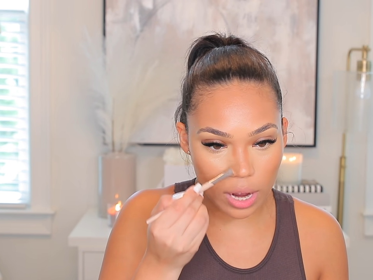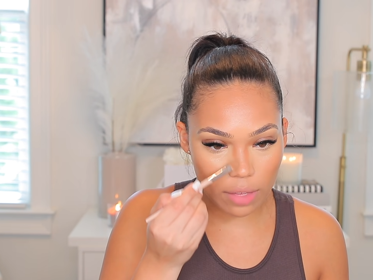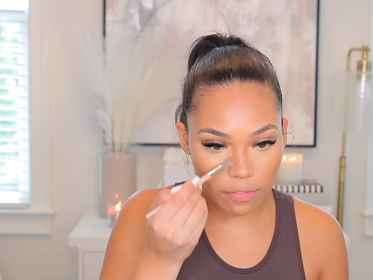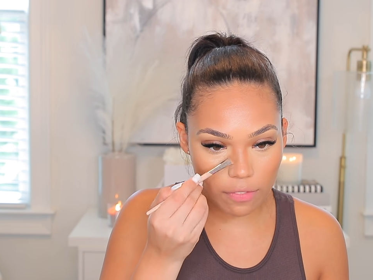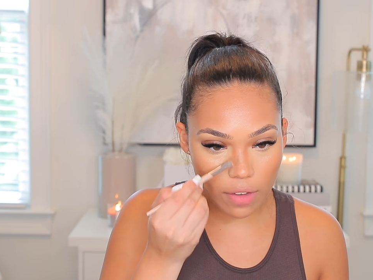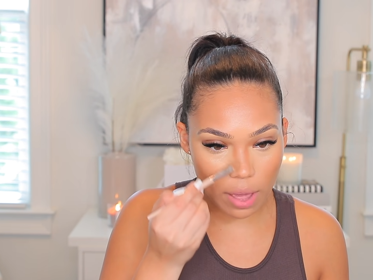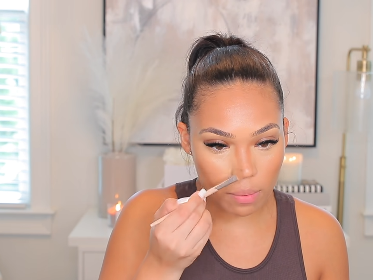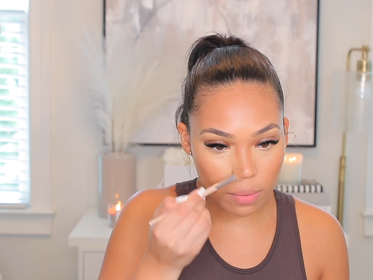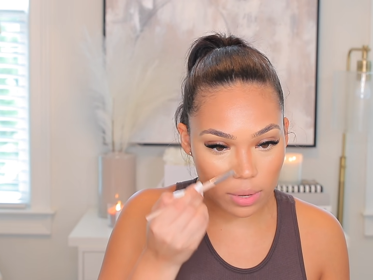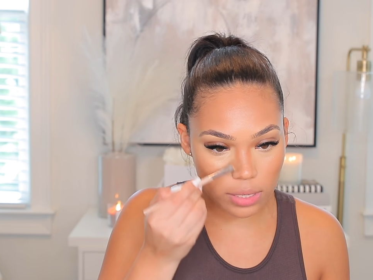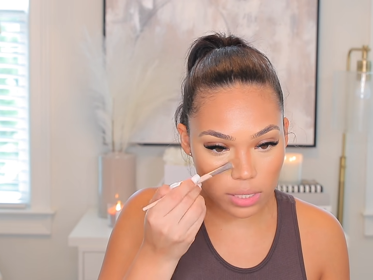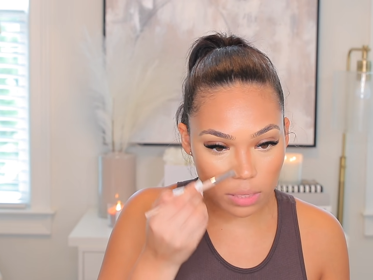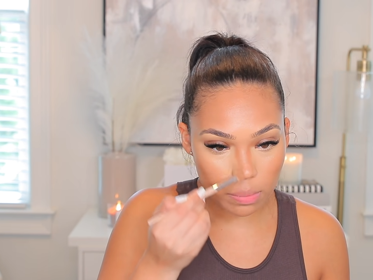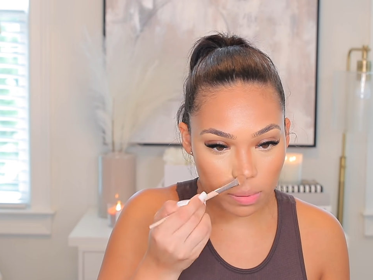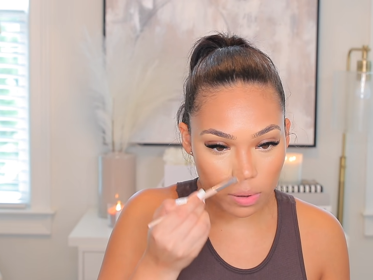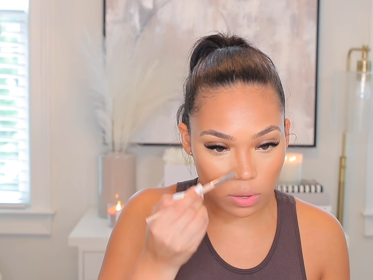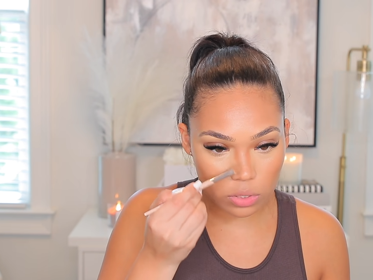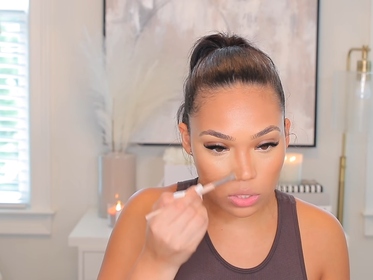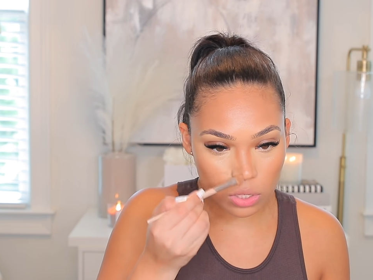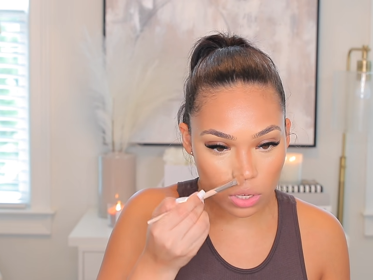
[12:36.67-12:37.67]
if I was
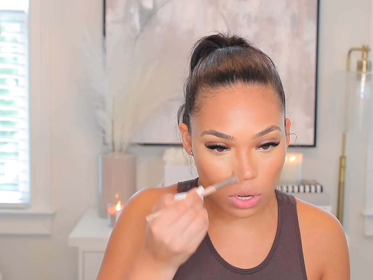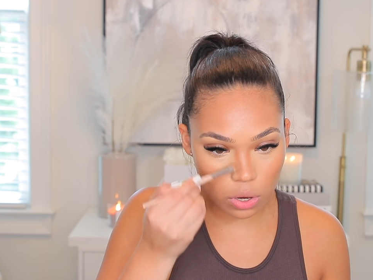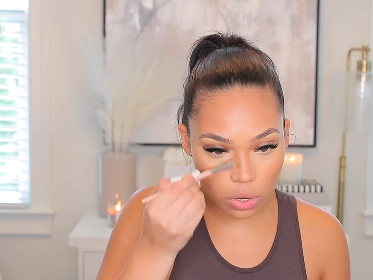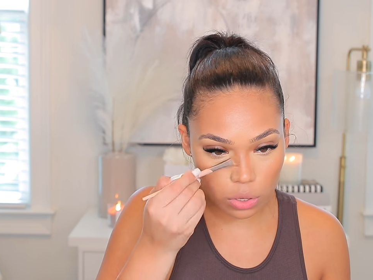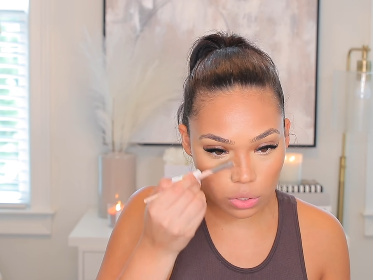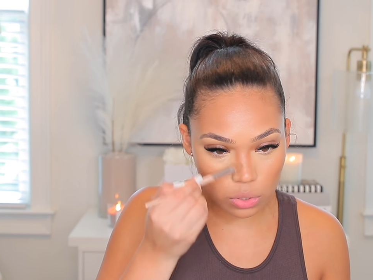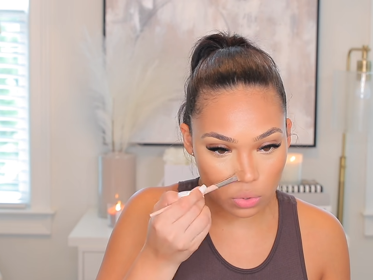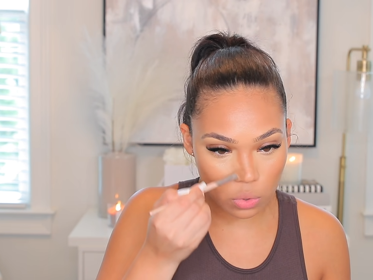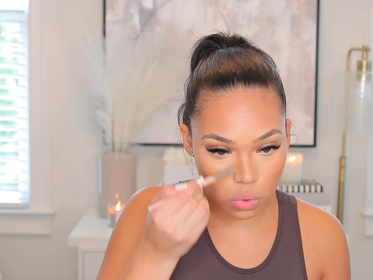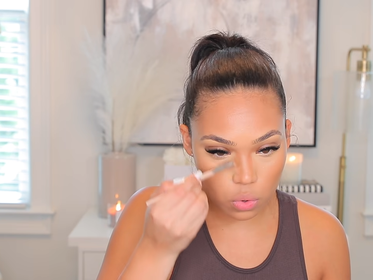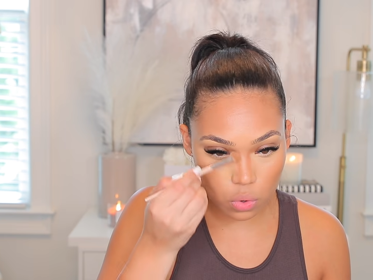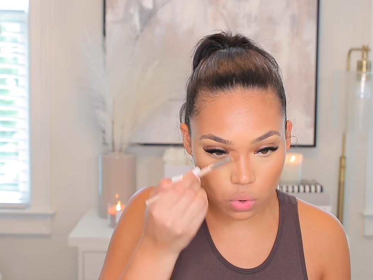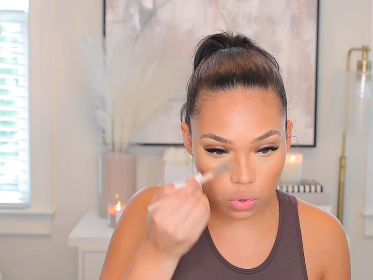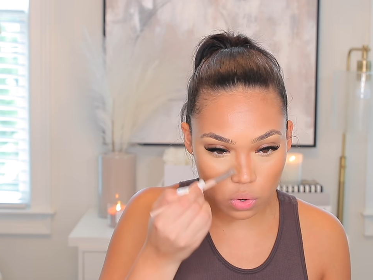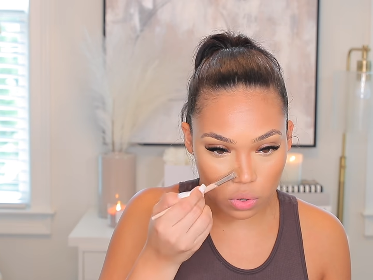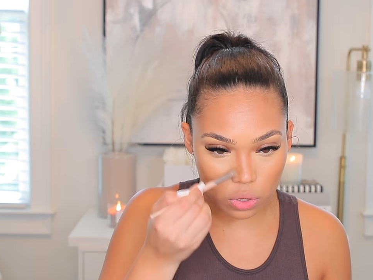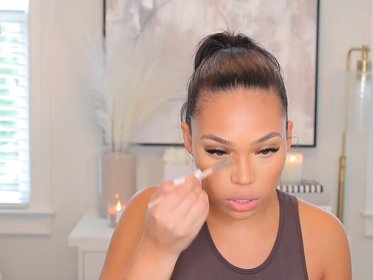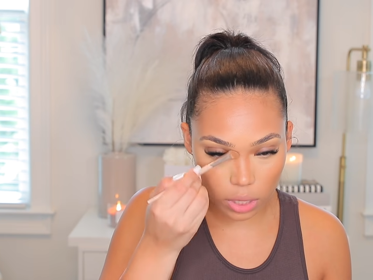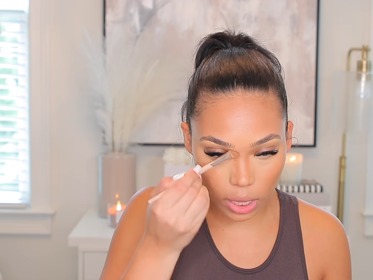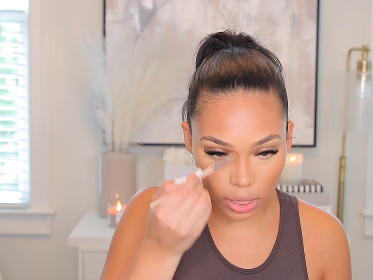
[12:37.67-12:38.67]
supposed to go to
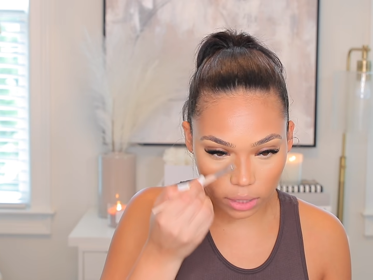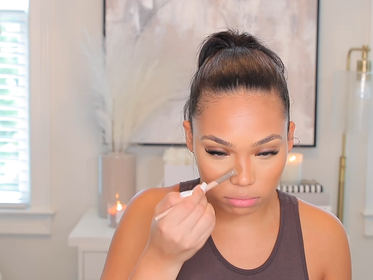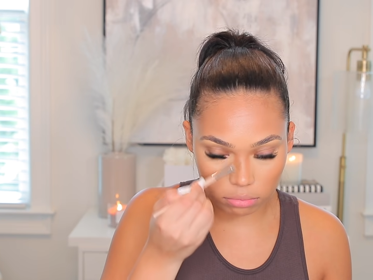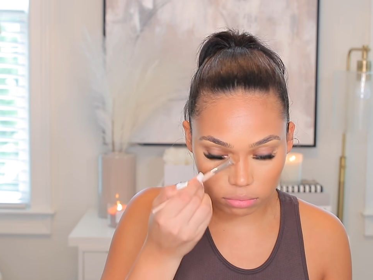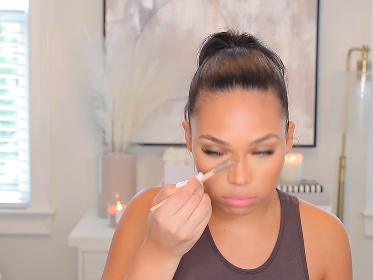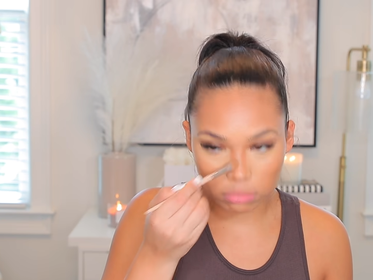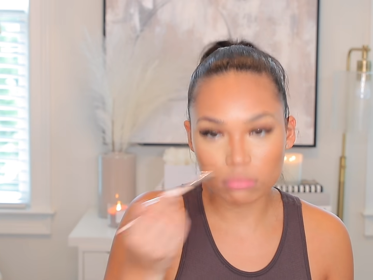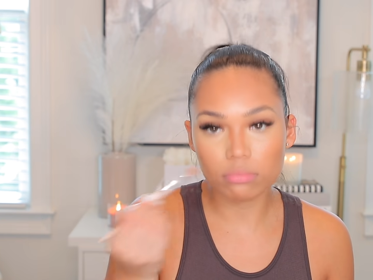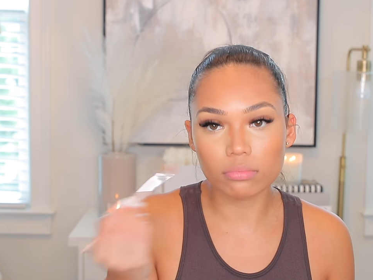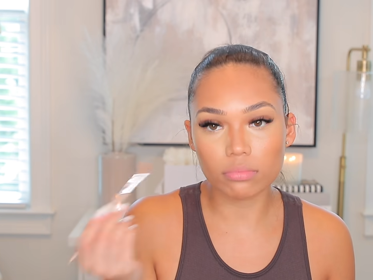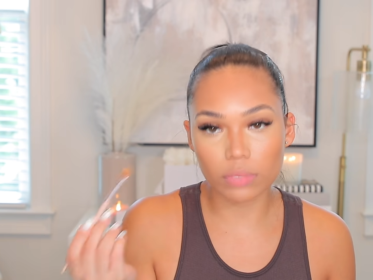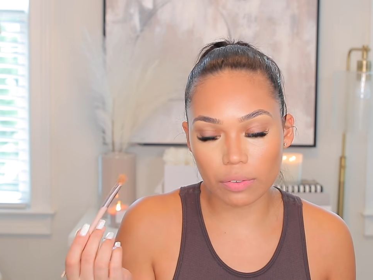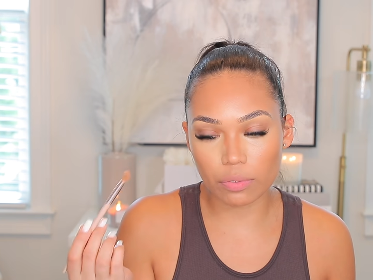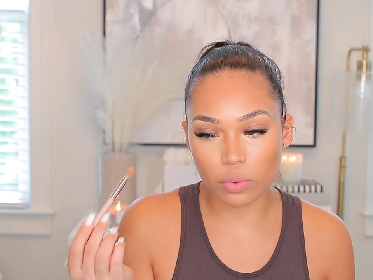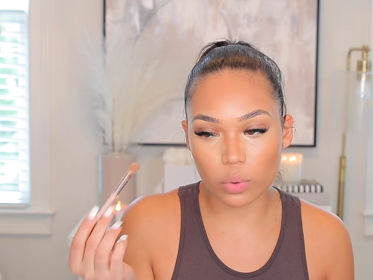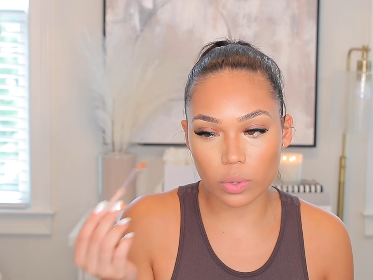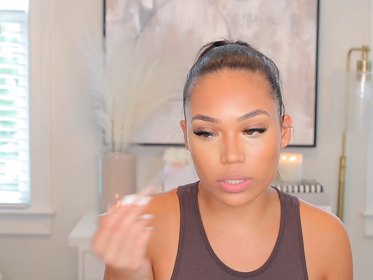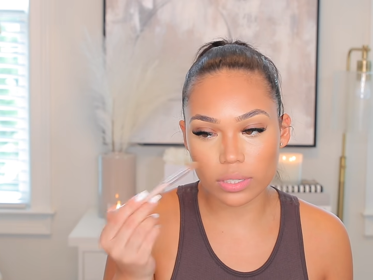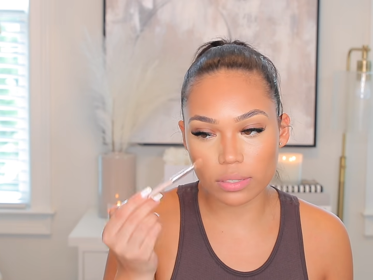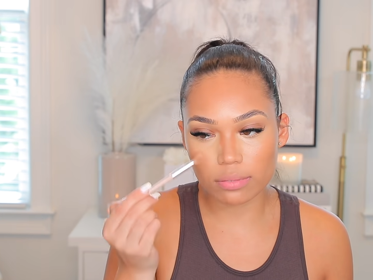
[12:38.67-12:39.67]
school, like, of
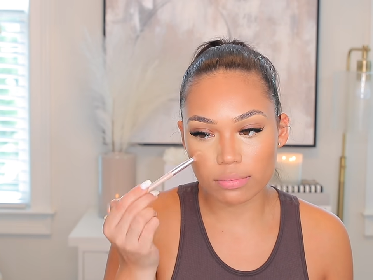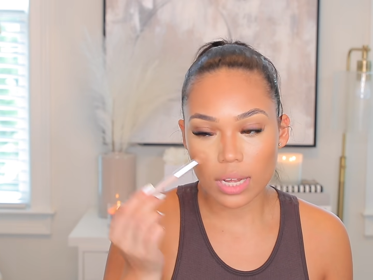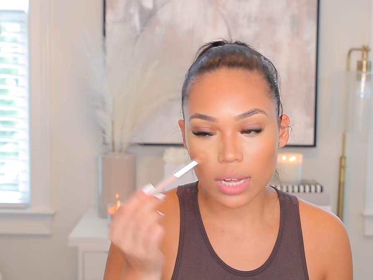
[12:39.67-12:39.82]
course,